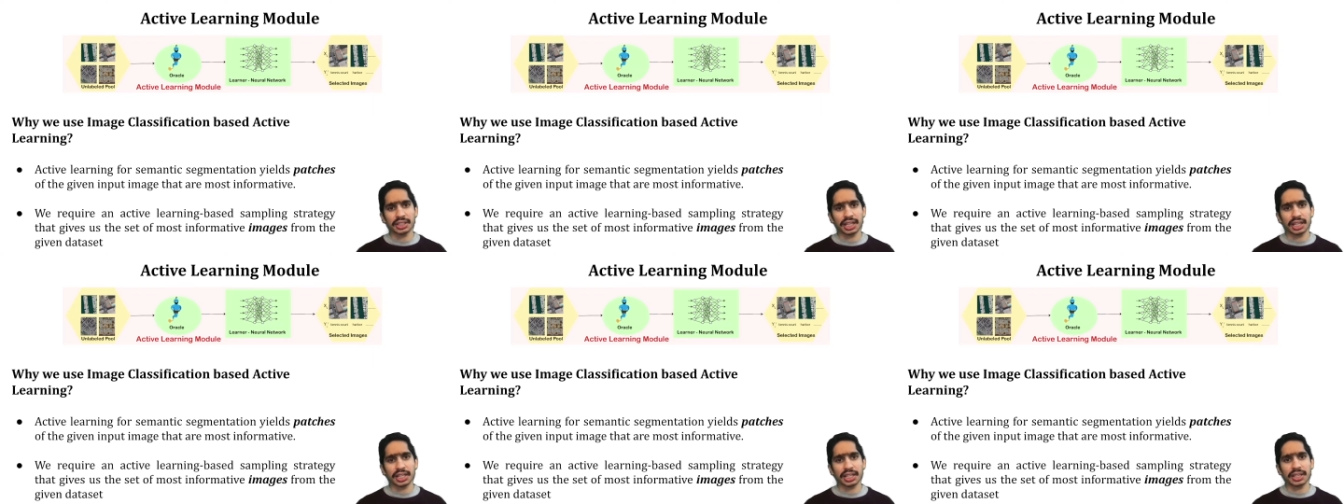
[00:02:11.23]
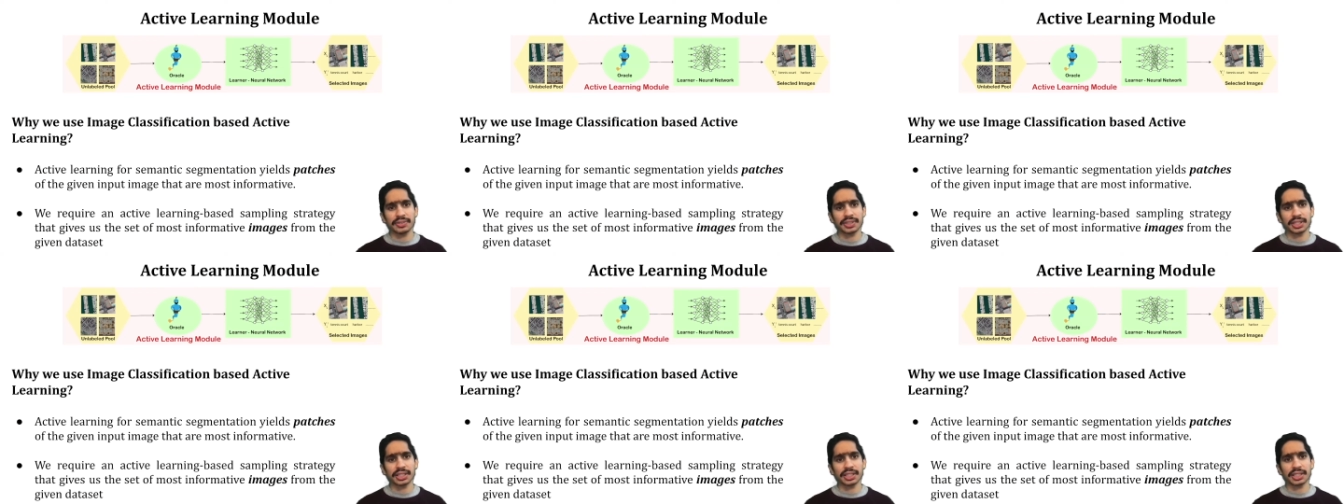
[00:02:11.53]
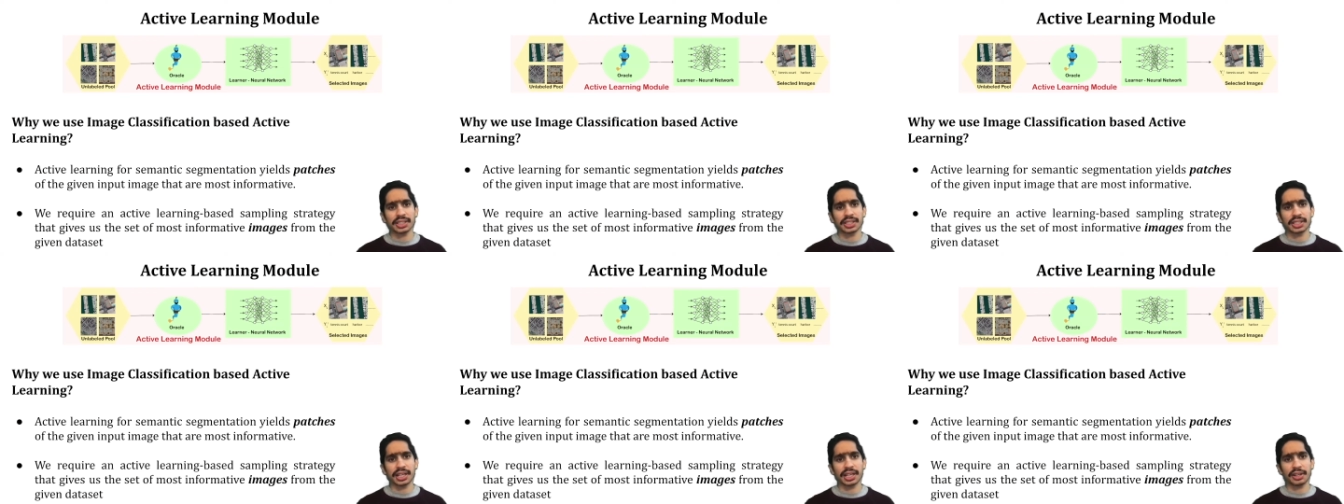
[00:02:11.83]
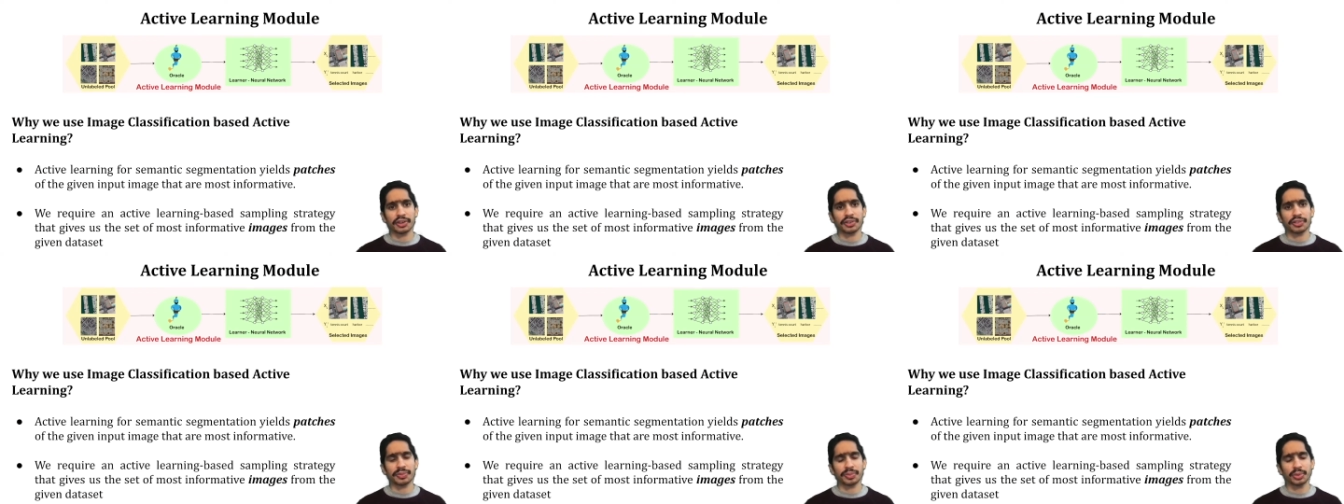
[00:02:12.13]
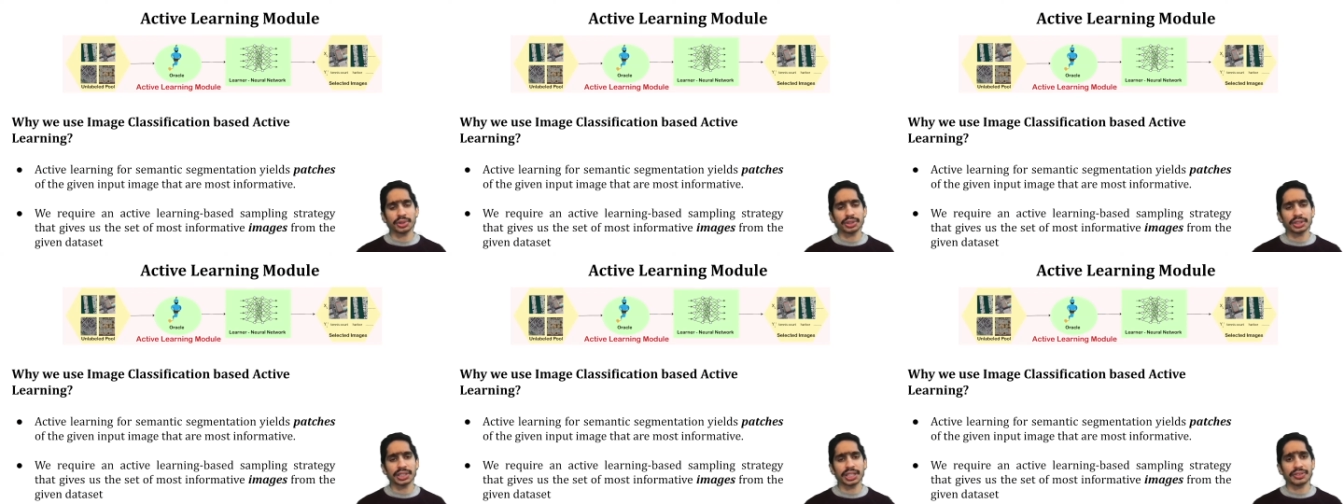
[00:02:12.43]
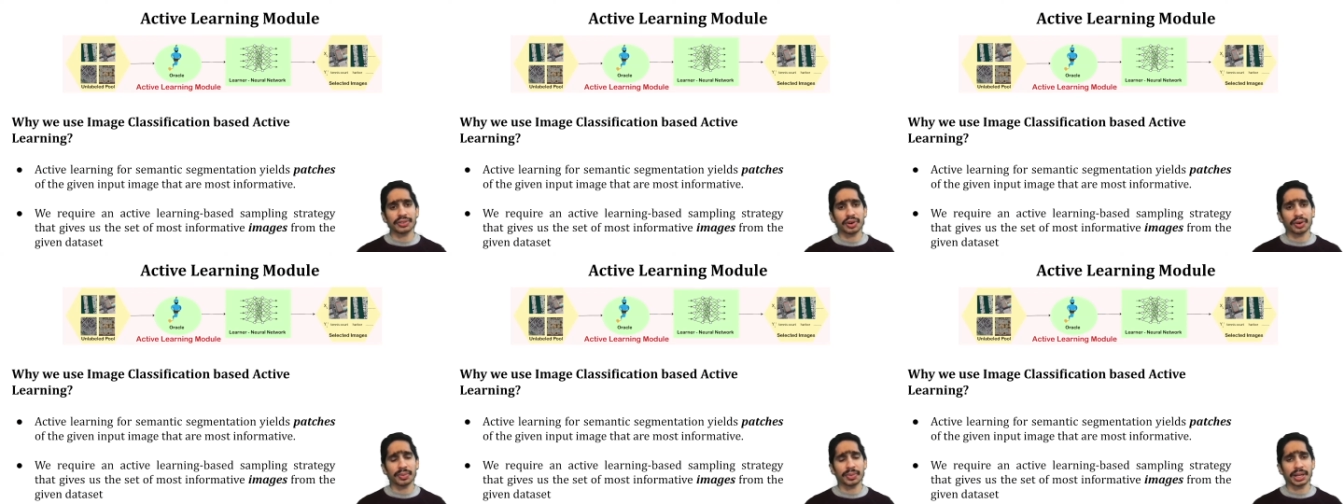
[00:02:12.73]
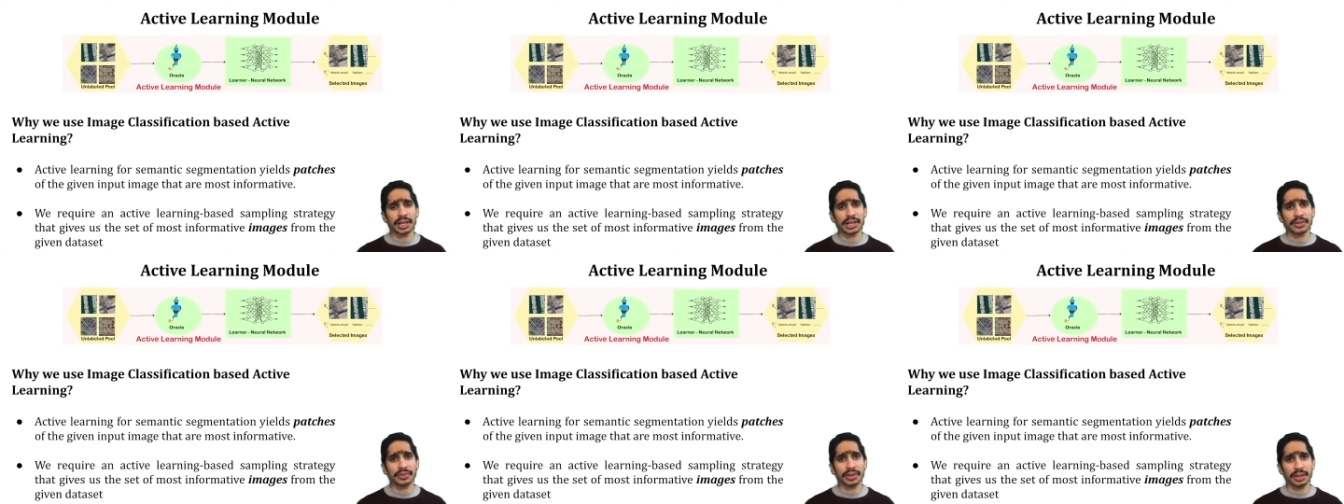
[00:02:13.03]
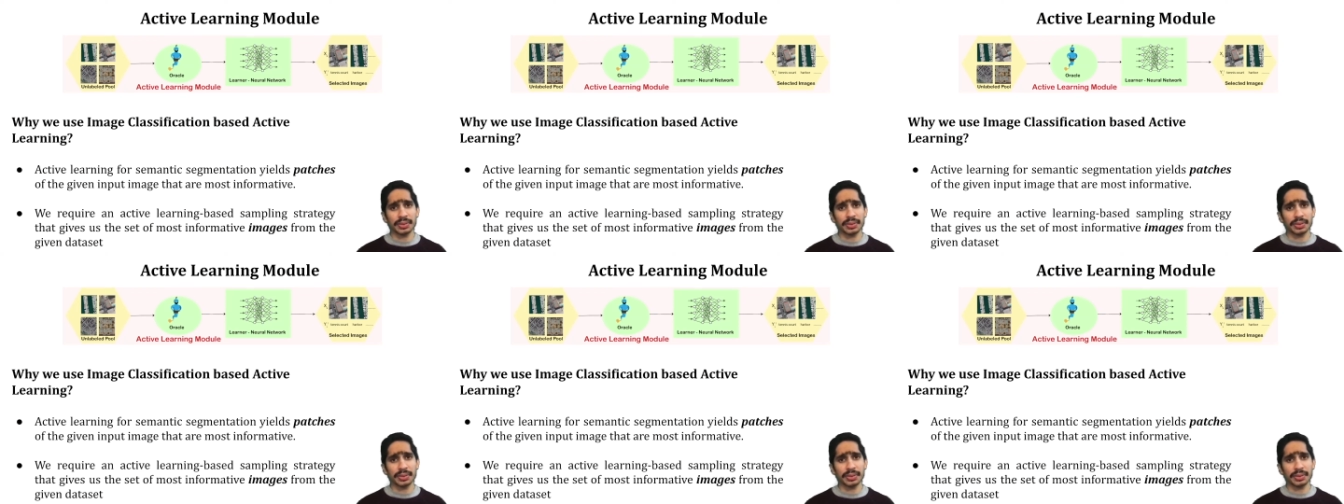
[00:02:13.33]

that gives us a set of most informative